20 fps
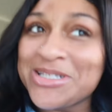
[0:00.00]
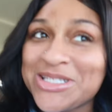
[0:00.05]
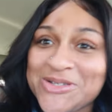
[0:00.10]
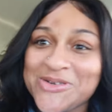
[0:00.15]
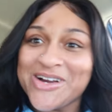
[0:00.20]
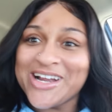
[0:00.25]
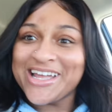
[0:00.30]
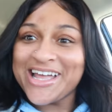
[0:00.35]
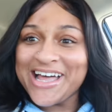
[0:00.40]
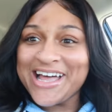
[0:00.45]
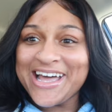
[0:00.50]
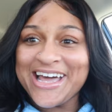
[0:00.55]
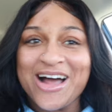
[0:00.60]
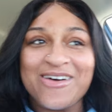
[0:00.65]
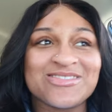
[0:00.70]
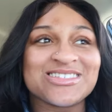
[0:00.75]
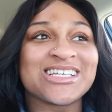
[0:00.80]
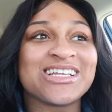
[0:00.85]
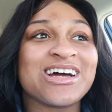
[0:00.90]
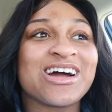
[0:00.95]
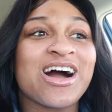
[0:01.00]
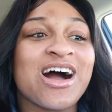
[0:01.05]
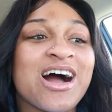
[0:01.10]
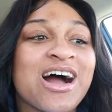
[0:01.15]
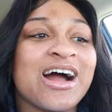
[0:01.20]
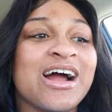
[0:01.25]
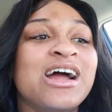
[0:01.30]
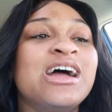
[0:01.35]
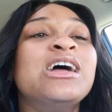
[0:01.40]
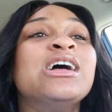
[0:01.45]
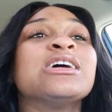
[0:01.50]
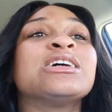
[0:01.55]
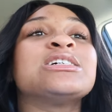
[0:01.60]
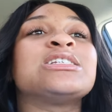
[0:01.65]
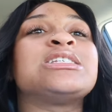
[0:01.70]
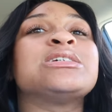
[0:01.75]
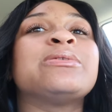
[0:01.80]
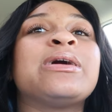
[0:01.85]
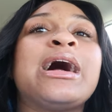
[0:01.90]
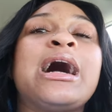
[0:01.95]
a tour yet. I was in the car.
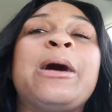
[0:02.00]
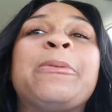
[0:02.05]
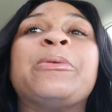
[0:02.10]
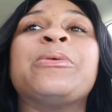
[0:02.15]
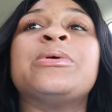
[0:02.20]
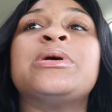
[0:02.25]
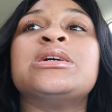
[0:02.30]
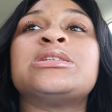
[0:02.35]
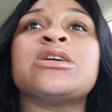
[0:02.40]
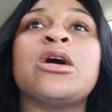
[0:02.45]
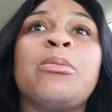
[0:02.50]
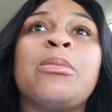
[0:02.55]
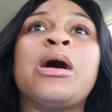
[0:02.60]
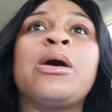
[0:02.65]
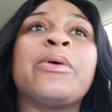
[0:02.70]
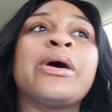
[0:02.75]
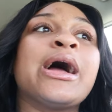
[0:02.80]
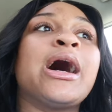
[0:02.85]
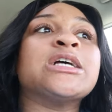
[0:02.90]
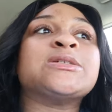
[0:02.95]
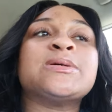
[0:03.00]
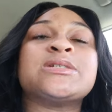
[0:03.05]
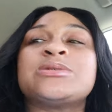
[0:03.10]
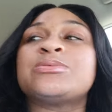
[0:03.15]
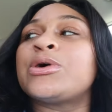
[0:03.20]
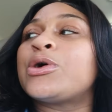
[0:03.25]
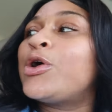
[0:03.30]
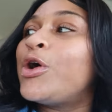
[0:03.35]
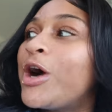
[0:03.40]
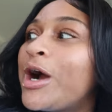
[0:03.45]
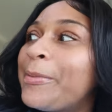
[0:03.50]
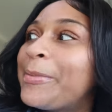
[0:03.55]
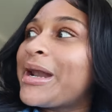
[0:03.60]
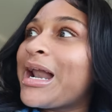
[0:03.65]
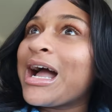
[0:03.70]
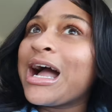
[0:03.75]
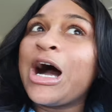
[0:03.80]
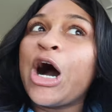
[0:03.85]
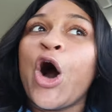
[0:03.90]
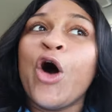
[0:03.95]
Because see, what happened was, on my way, I was supposed to record, but
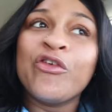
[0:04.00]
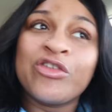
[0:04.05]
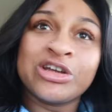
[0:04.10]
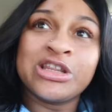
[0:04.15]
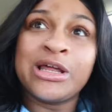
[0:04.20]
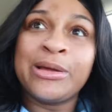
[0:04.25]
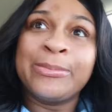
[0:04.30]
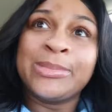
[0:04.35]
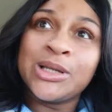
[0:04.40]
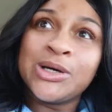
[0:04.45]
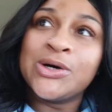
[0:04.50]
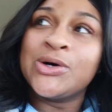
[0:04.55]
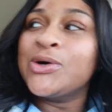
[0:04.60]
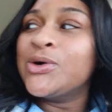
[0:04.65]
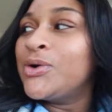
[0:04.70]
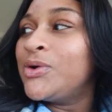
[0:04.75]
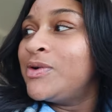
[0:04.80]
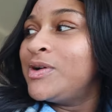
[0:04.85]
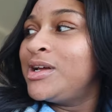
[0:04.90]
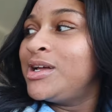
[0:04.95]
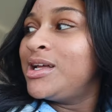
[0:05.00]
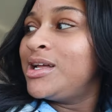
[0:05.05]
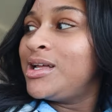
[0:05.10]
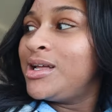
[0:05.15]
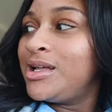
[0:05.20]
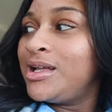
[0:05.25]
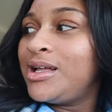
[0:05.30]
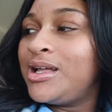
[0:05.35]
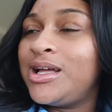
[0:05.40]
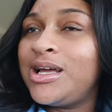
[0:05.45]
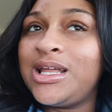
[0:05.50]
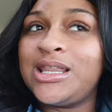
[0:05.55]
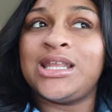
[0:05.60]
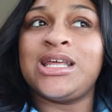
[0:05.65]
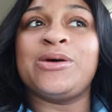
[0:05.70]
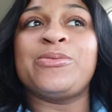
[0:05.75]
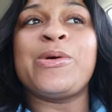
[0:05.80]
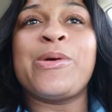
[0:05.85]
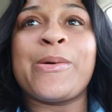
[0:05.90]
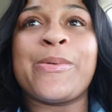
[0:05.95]
I got overly blue. And
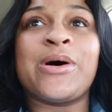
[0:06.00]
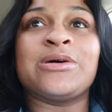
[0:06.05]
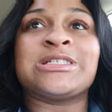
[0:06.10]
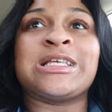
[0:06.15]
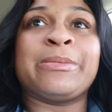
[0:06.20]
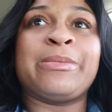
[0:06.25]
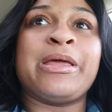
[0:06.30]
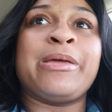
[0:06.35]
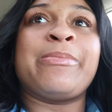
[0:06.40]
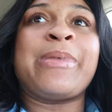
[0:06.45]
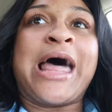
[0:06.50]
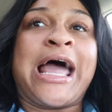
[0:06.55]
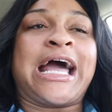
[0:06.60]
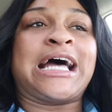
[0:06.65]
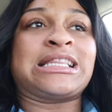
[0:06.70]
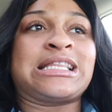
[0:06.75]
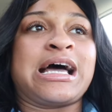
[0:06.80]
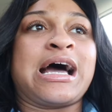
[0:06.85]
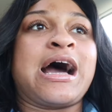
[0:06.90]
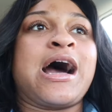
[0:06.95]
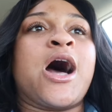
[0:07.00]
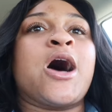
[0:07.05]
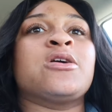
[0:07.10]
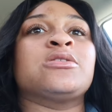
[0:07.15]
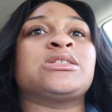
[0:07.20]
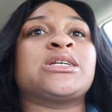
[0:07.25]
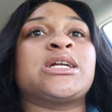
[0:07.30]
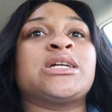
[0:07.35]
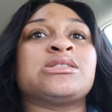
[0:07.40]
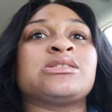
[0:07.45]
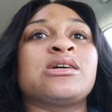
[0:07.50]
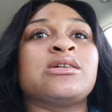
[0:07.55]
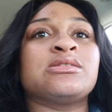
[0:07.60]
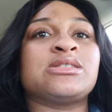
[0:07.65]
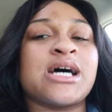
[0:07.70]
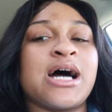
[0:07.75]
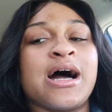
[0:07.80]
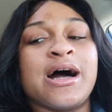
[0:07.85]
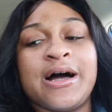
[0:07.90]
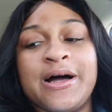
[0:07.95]
then we were supposed to be back at the house at a certain
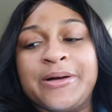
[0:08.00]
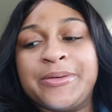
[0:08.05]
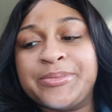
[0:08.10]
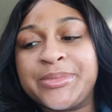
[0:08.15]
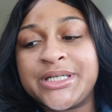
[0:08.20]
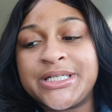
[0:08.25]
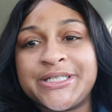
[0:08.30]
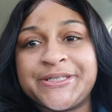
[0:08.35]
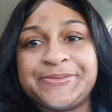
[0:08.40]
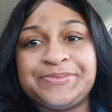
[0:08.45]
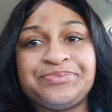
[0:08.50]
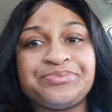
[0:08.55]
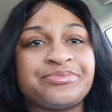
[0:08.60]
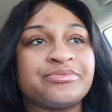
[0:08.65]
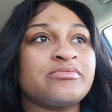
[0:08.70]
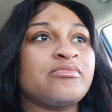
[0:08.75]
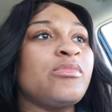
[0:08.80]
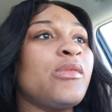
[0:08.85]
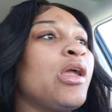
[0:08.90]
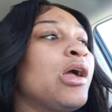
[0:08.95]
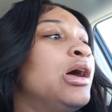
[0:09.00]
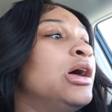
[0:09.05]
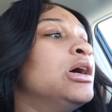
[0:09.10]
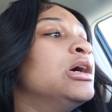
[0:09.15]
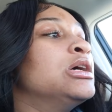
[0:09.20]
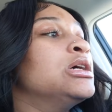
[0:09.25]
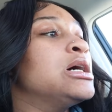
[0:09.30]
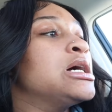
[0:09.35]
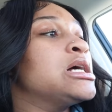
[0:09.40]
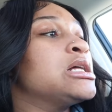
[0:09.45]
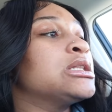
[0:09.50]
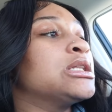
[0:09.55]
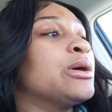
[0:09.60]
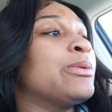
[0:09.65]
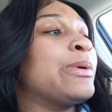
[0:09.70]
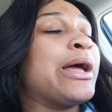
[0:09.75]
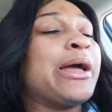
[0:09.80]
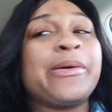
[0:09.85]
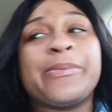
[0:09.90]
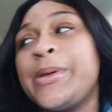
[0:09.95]
time. But the
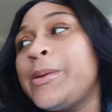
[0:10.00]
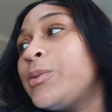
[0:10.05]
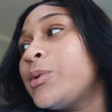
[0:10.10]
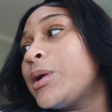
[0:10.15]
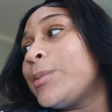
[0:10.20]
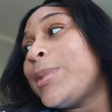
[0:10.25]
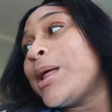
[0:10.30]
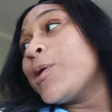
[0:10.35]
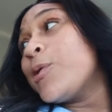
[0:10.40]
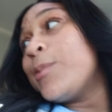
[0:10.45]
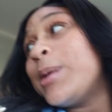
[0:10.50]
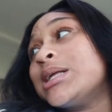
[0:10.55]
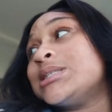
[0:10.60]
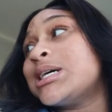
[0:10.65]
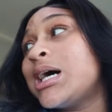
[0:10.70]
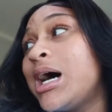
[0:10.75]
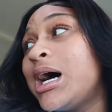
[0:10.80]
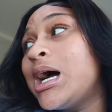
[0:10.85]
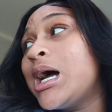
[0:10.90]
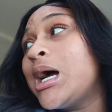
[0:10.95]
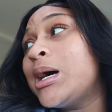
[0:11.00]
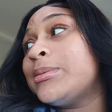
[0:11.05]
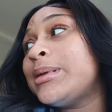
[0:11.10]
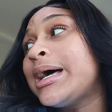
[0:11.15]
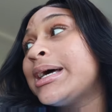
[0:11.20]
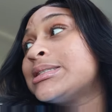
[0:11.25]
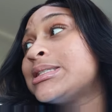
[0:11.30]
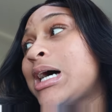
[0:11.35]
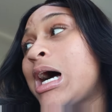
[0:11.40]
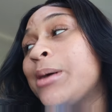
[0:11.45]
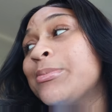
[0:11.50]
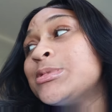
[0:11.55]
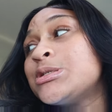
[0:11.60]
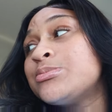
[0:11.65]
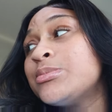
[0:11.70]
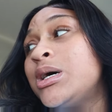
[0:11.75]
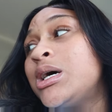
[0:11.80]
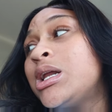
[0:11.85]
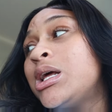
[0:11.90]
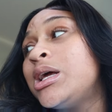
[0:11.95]
way people want to play with my time, like, time is
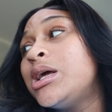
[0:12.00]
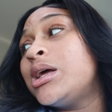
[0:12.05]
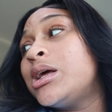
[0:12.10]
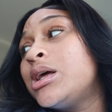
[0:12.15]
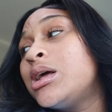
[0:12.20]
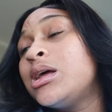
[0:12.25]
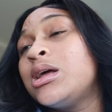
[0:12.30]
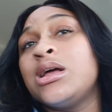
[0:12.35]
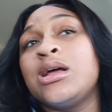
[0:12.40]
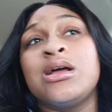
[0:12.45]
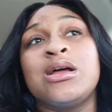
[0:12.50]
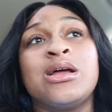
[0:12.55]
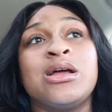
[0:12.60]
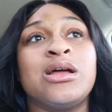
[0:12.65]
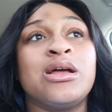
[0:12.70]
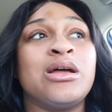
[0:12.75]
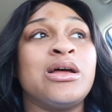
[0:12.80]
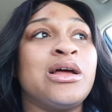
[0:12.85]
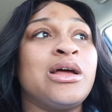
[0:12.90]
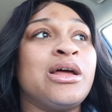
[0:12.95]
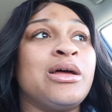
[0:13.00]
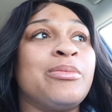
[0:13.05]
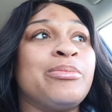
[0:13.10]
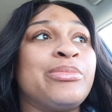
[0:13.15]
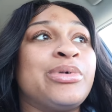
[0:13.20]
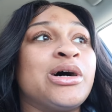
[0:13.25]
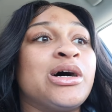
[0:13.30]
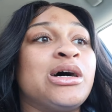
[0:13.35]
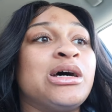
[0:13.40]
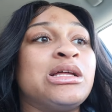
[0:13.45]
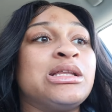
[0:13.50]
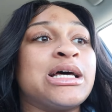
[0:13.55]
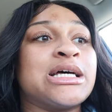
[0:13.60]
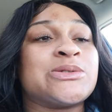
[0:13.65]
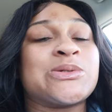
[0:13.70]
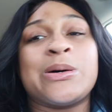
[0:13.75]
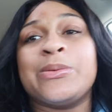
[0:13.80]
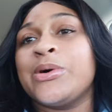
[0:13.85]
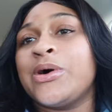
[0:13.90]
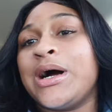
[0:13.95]
money. But
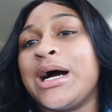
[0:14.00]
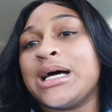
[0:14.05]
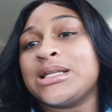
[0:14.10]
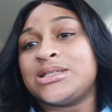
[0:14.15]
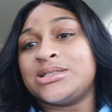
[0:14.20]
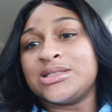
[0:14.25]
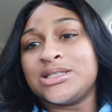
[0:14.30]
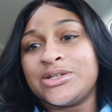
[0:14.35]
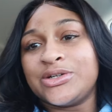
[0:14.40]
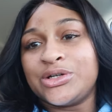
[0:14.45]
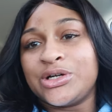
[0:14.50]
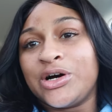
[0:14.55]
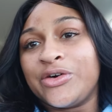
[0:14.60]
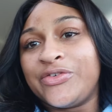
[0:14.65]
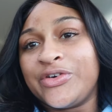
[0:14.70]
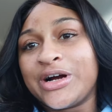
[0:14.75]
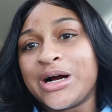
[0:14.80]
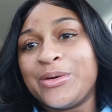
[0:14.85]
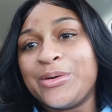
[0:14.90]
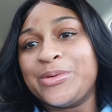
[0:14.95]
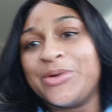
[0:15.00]
that's why we're going to have to, you know, figure out